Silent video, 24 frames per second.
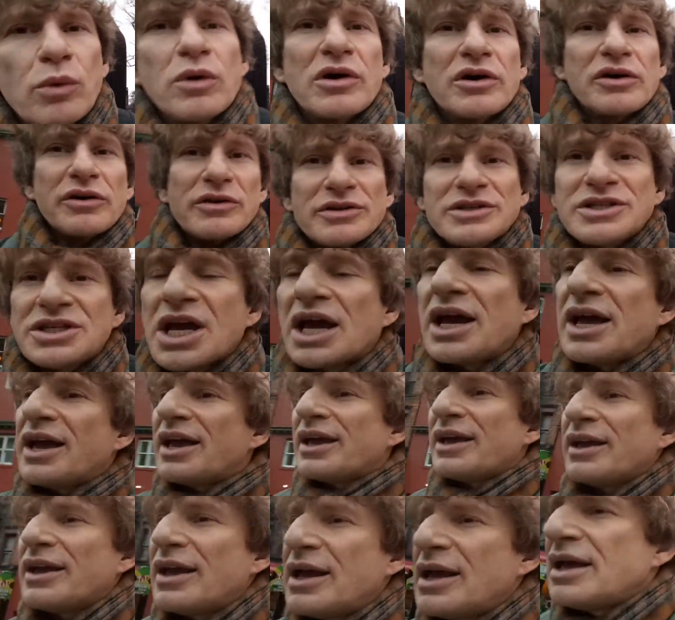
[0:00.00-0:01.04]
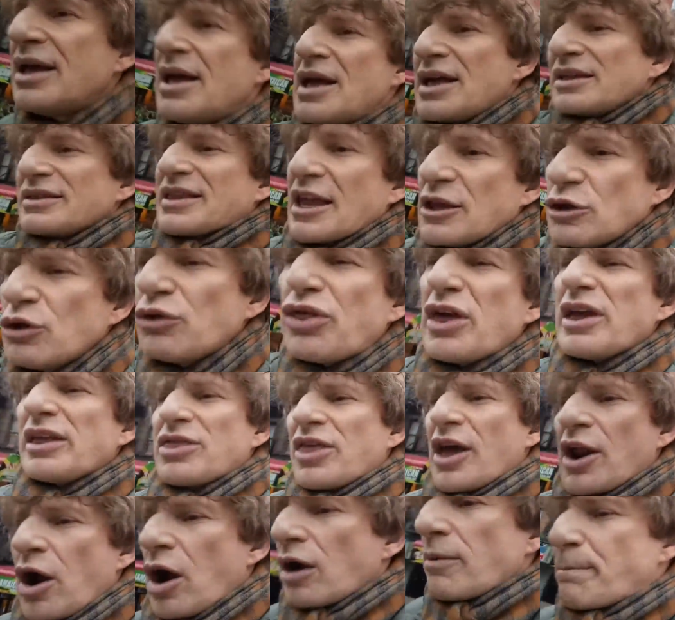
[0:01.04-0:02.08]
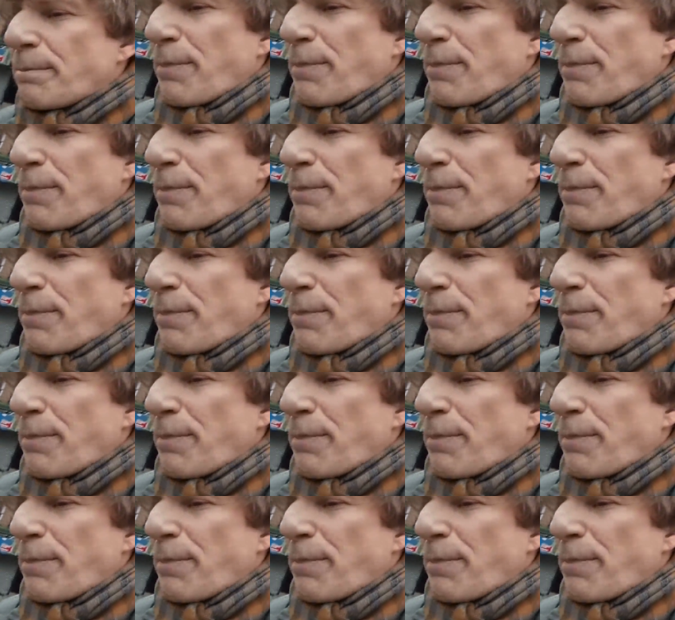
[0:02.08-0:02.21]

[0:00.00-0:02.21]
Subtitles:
words that you think that are